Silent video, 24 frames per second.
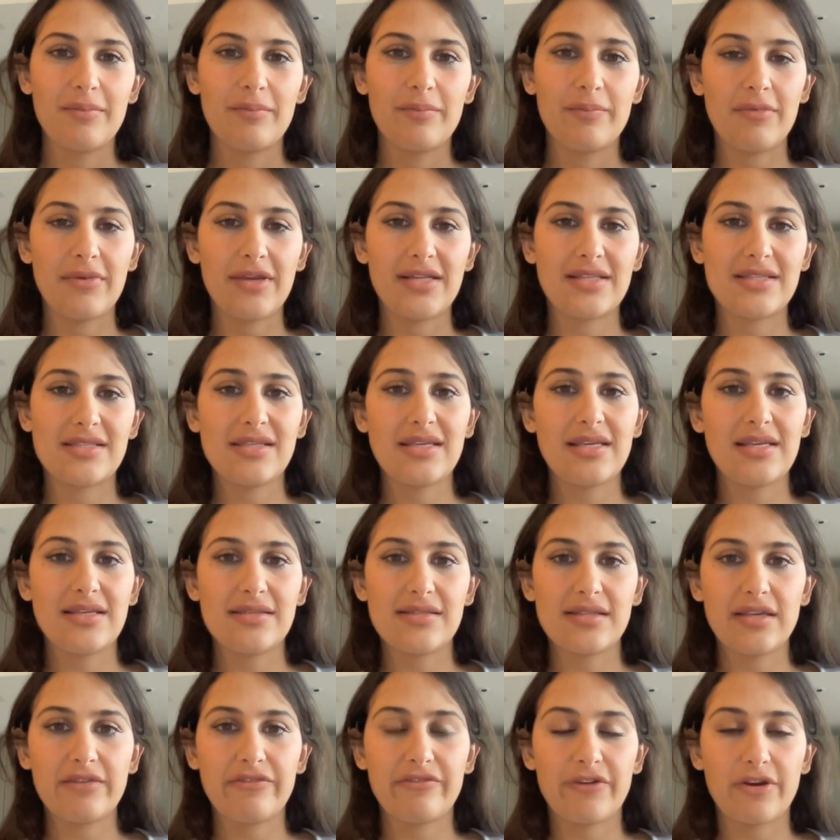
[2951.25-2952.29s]
it's
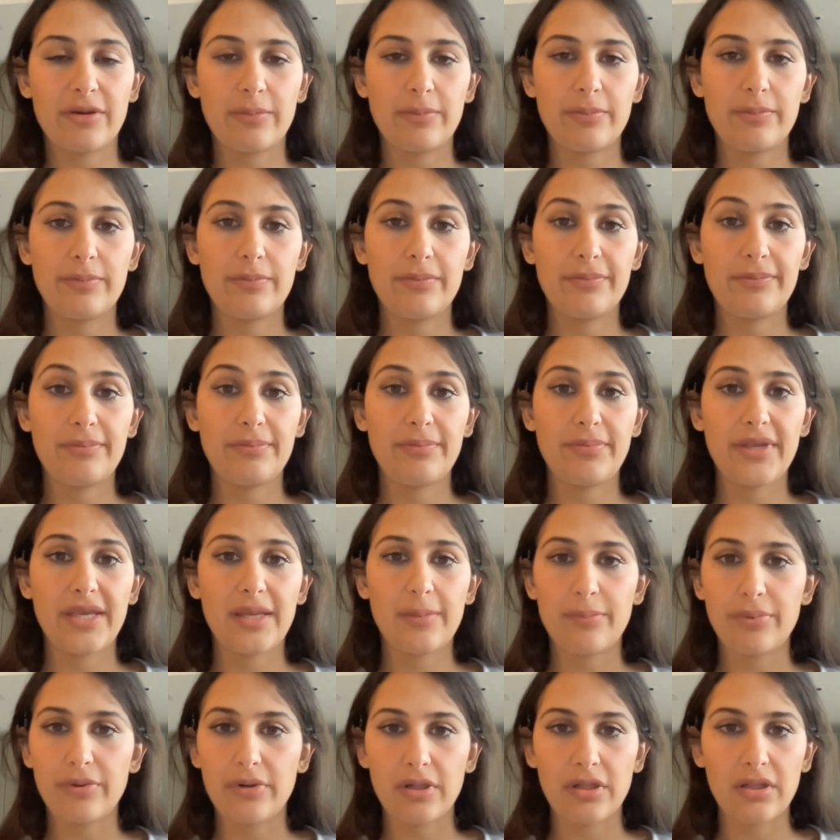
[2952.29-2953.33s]
easy for
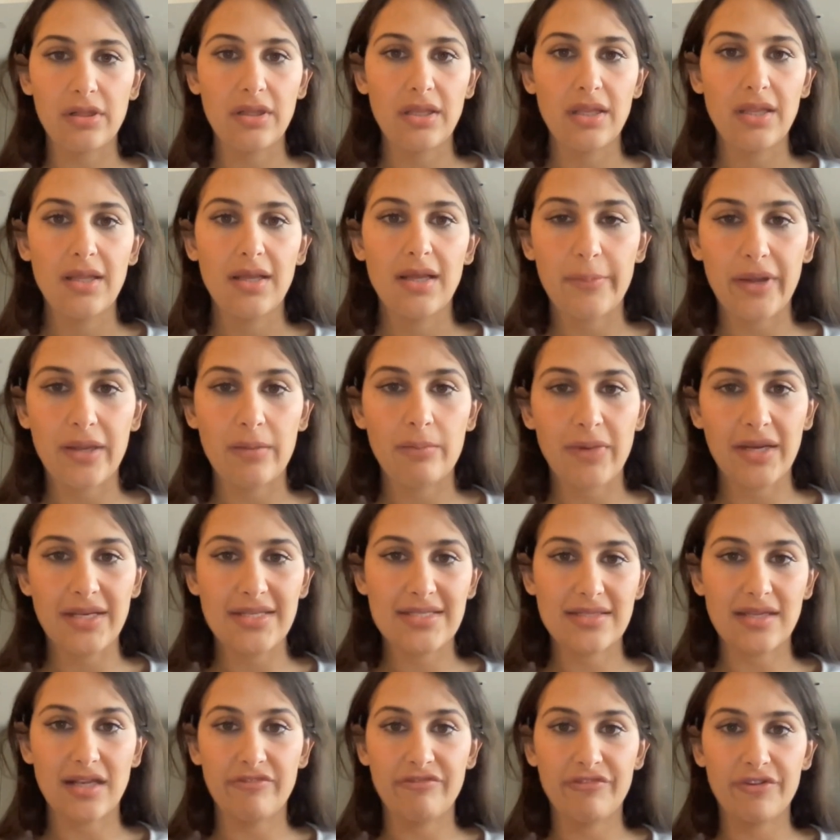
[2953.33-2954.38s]
people, and
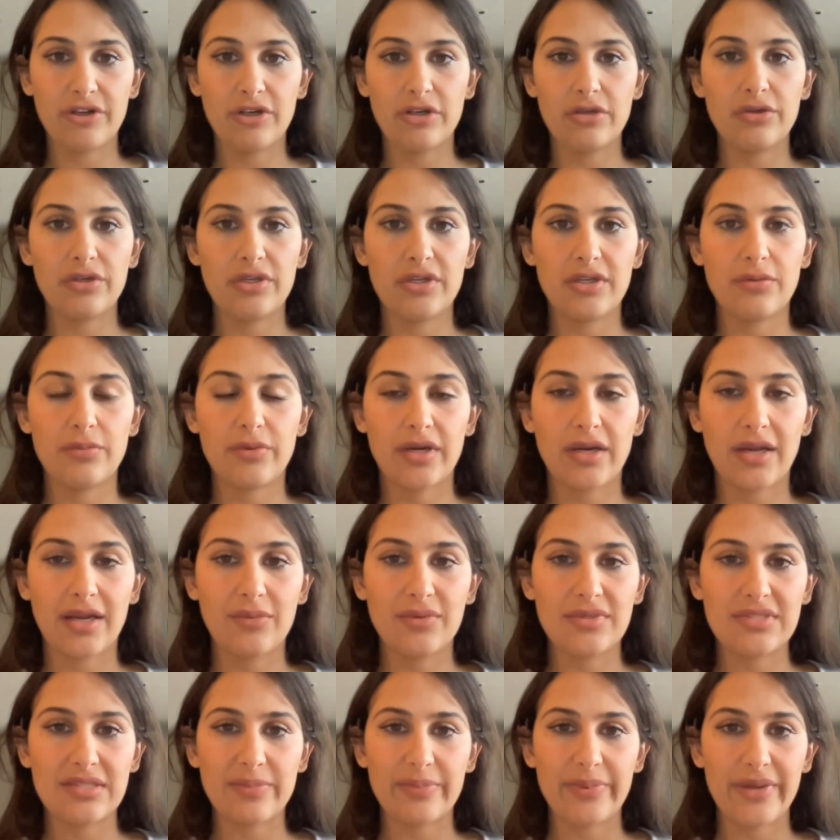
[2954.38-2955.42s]
myself included, when I
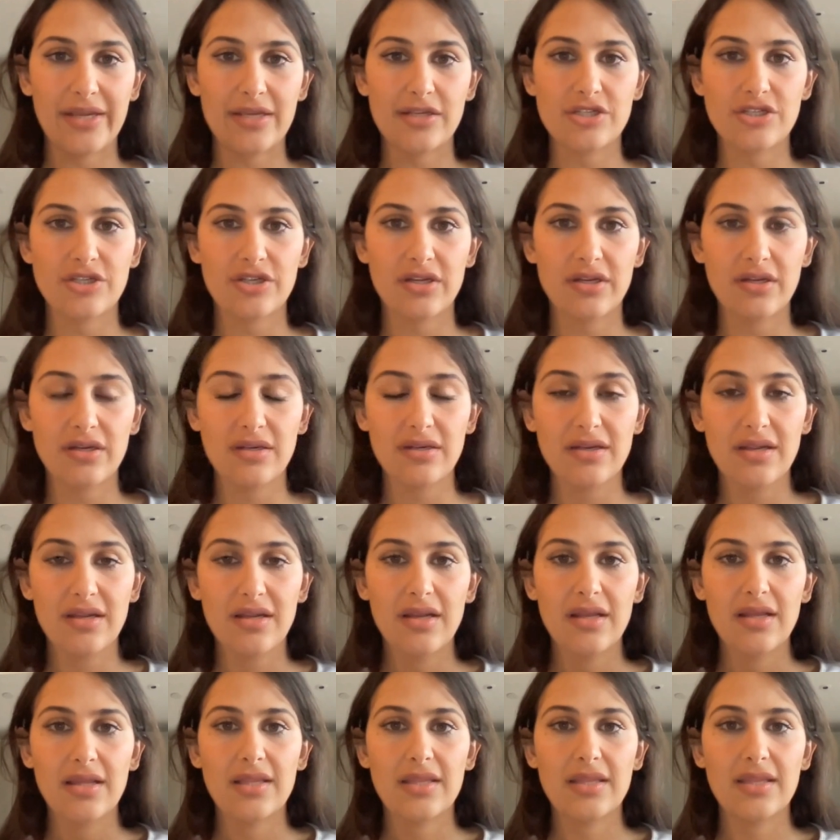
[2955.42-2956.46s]
was a patient,
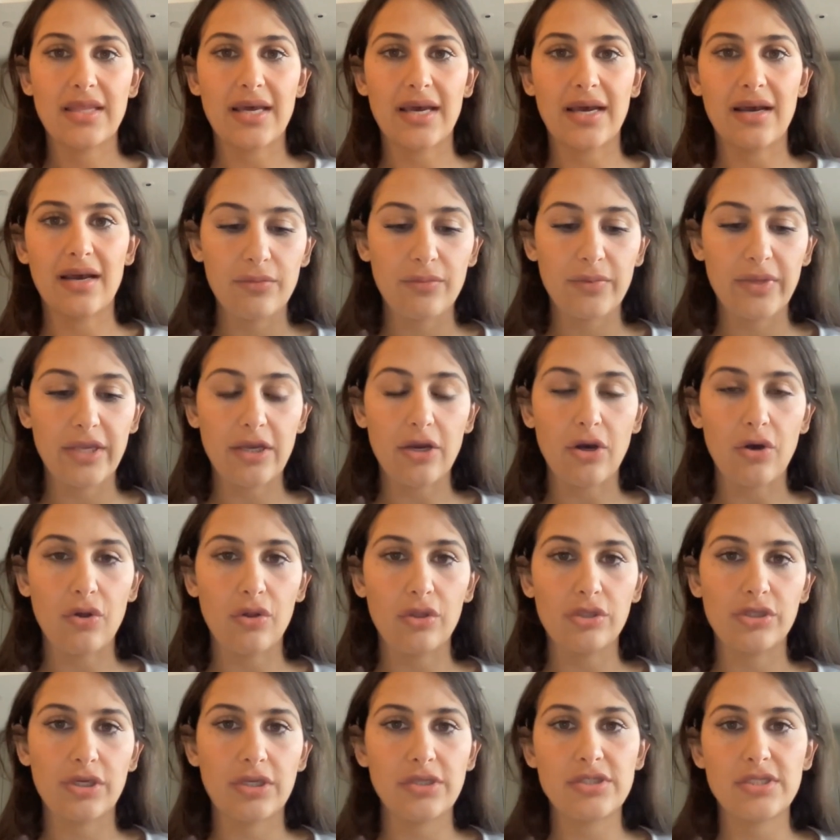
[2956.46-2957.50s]
that we hold
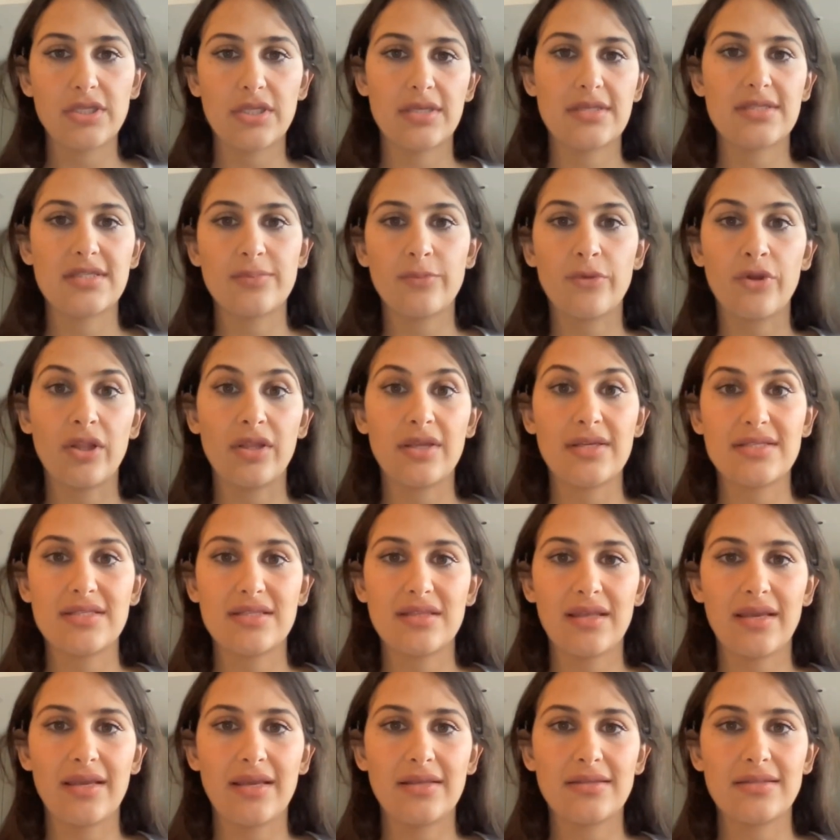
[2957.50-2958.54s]
on to the smallest
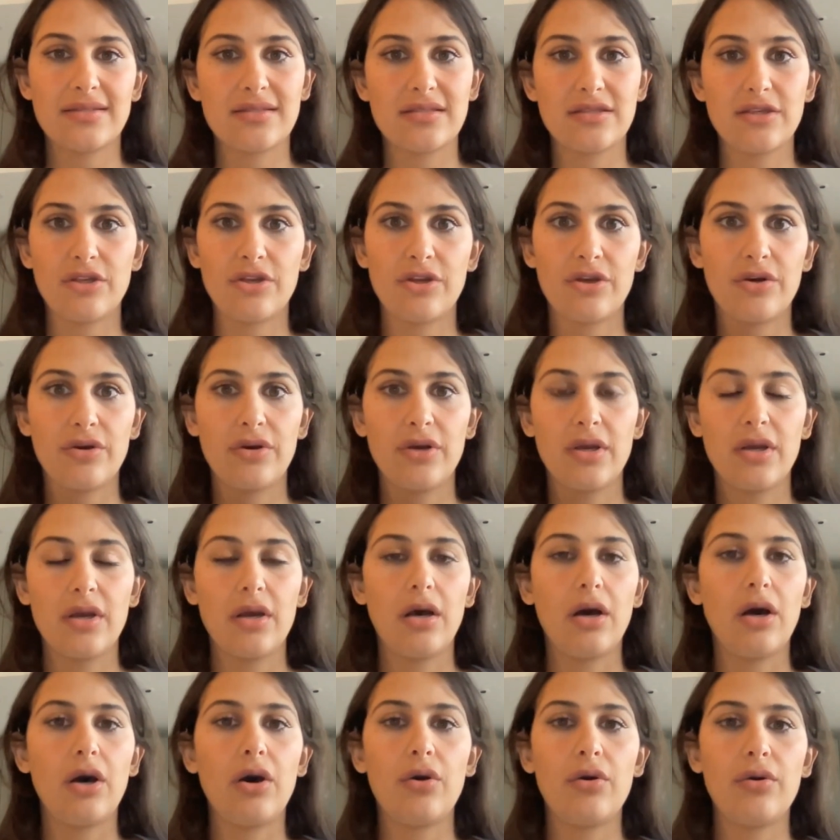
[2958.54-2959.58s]
things,
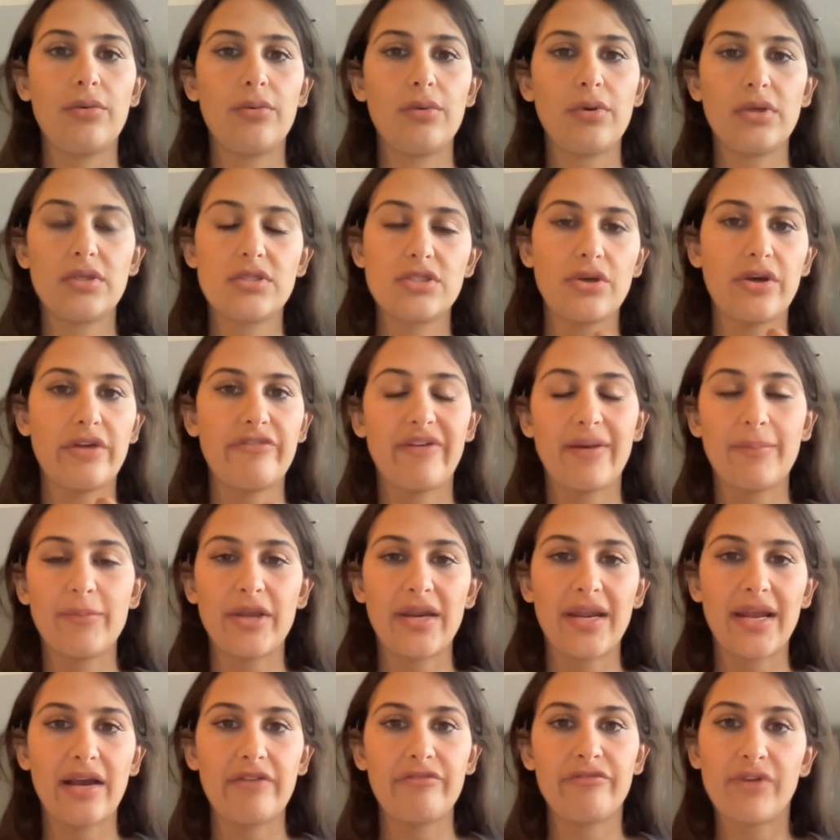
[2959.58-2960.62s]
oh, so if I'm going to
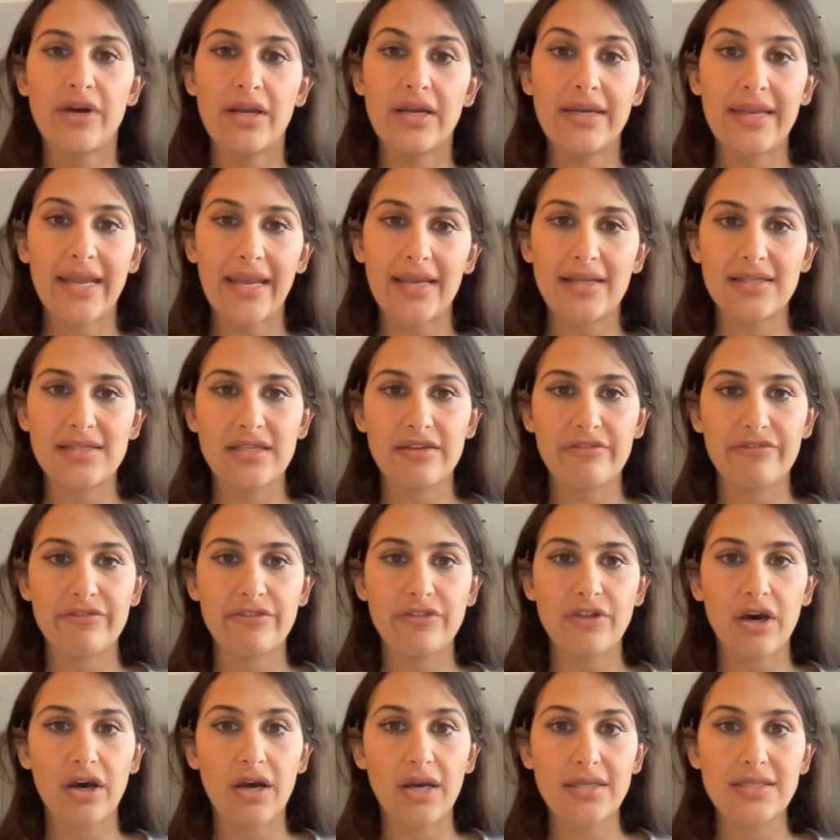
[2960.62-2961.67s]
have one negative
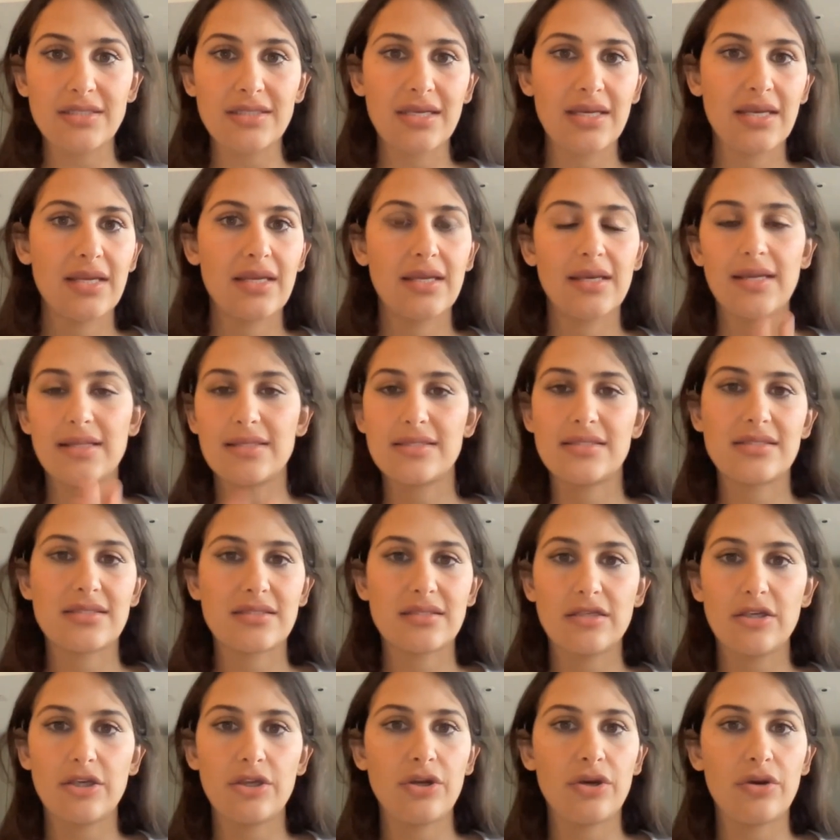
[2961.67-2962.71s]
thought, it's,
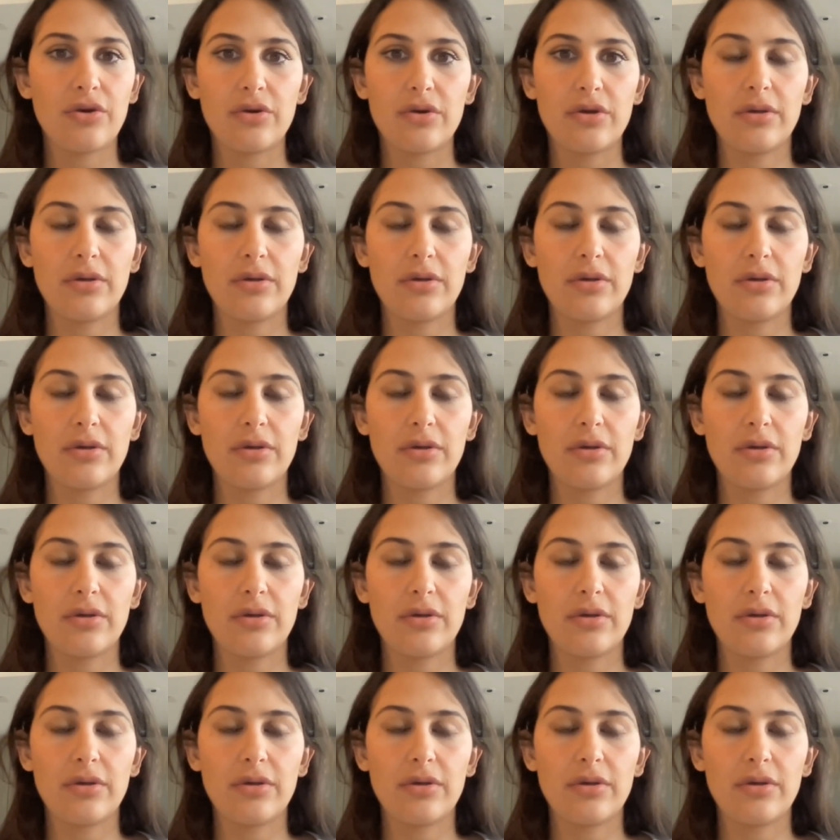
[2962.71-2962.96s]
going